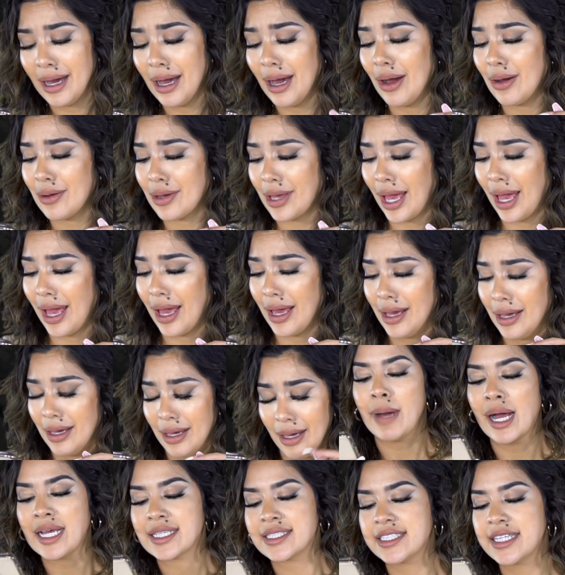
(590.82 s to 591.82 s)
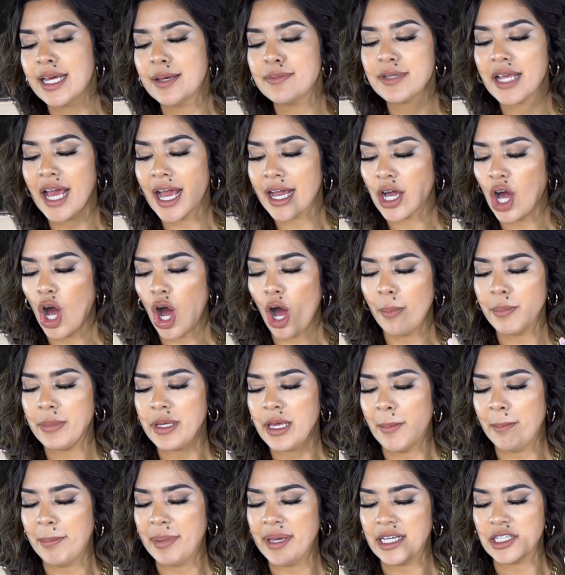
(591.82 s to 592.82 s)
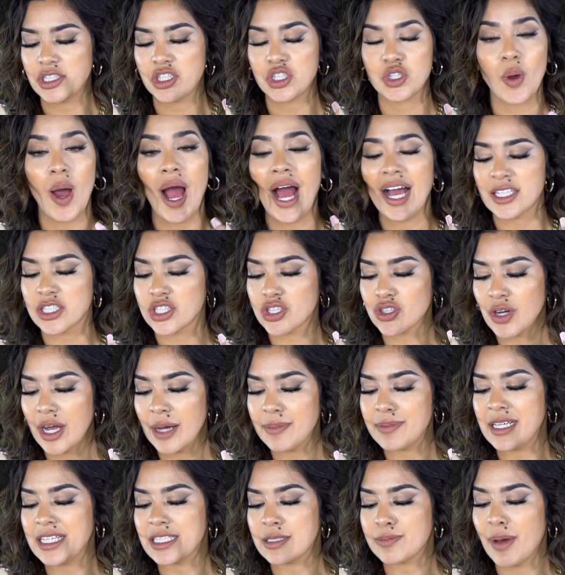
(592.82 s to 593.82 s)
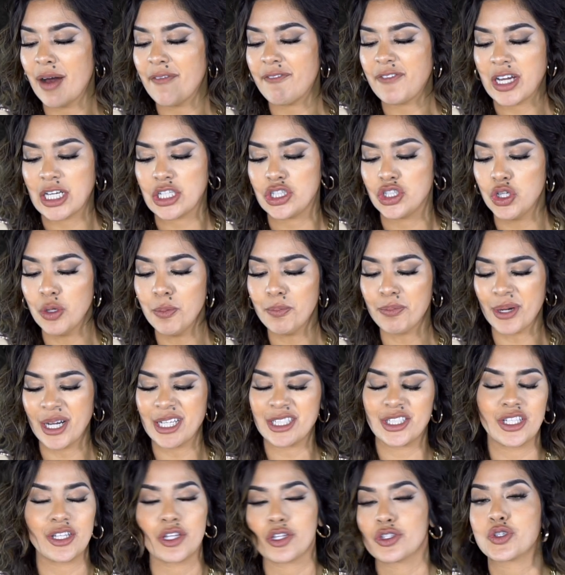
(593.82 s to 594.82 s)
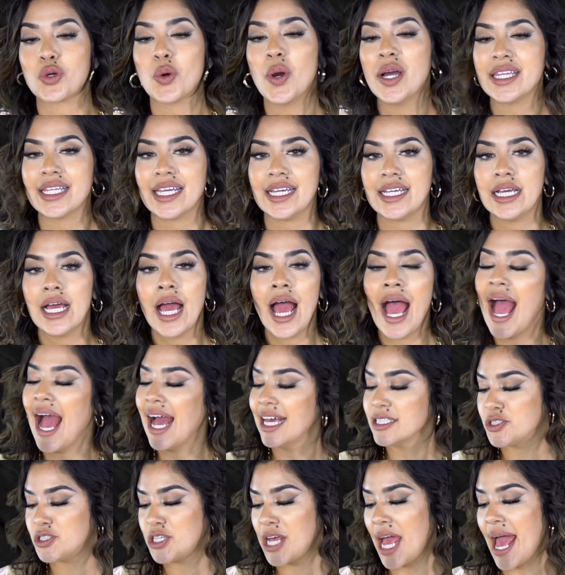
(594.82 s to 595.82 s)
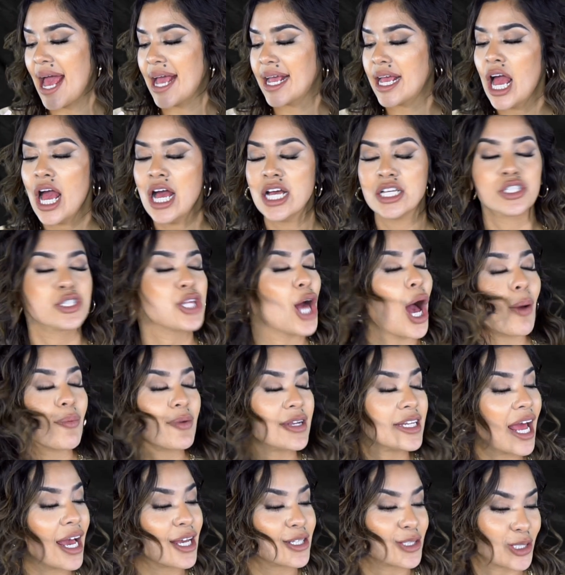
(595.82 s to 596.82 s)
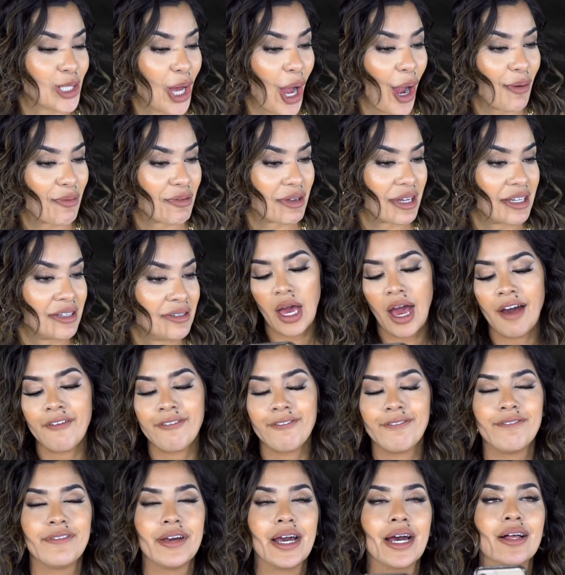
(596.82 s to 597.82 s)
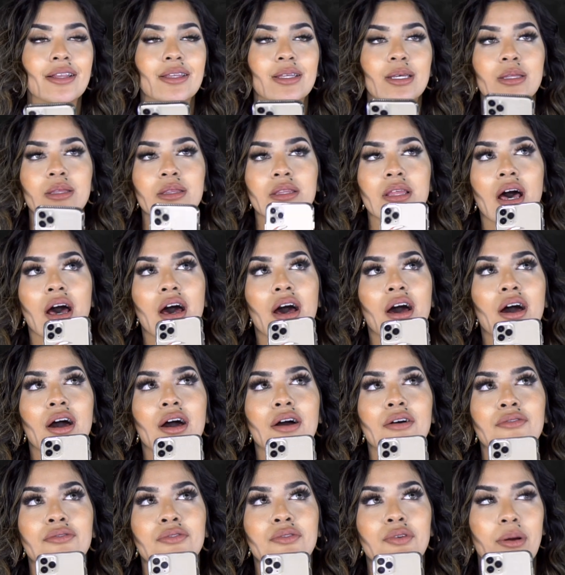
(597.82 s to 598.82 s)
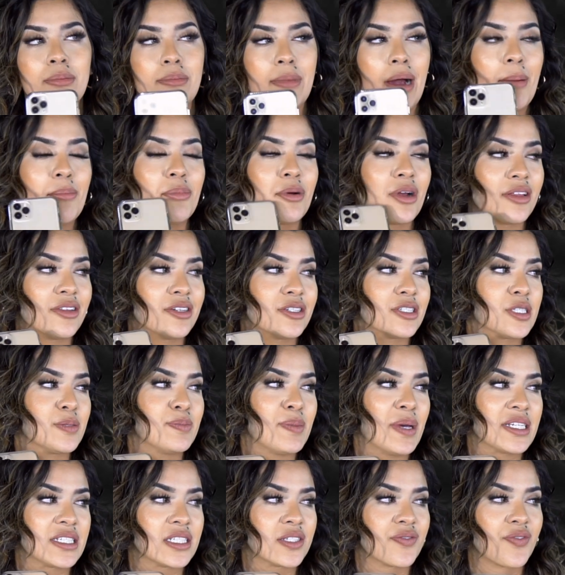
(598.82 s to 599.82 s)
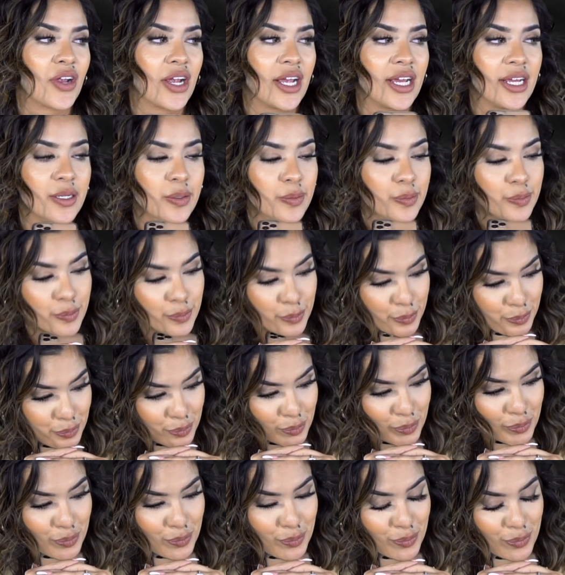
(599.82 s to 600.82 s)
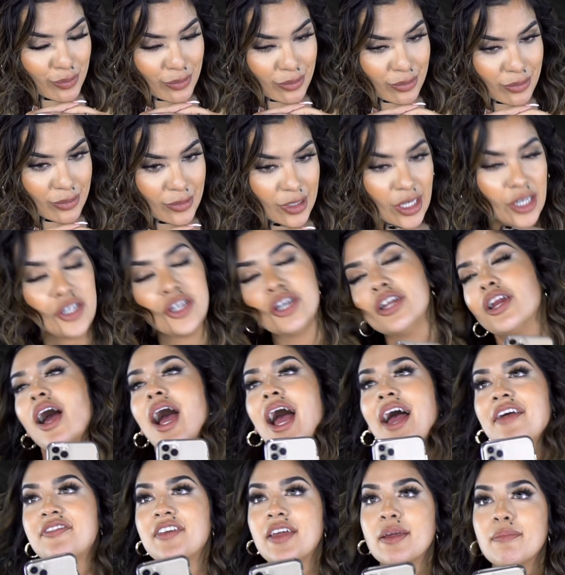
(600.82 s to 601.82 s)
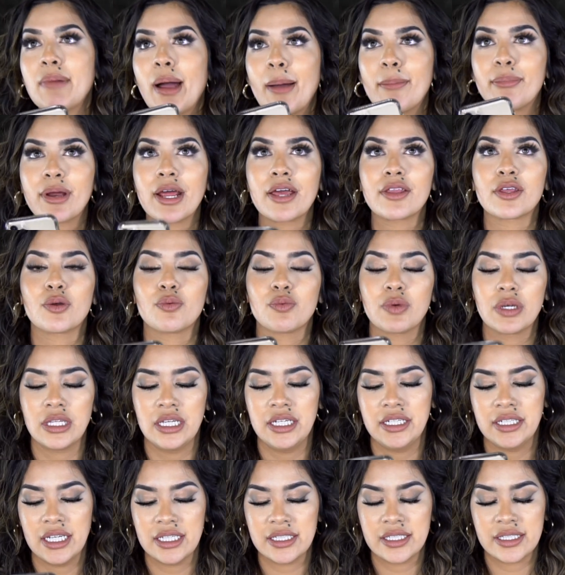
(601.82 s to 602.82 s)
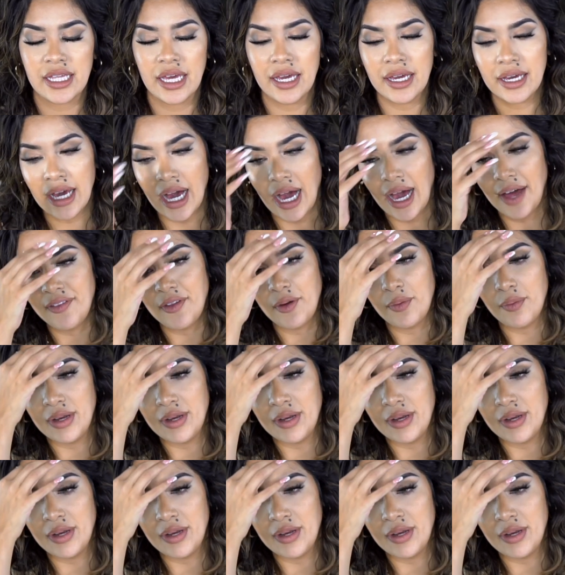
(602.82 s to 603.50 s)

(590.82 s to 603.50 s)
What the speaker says: Okay. My stepdad called me a bitch, so I scrubbed his motherfucking toothbrush in the toilet. Hashtag sorry, not sorry. I fell in love with my brother's best friend. You know, I think my brother really does thank God that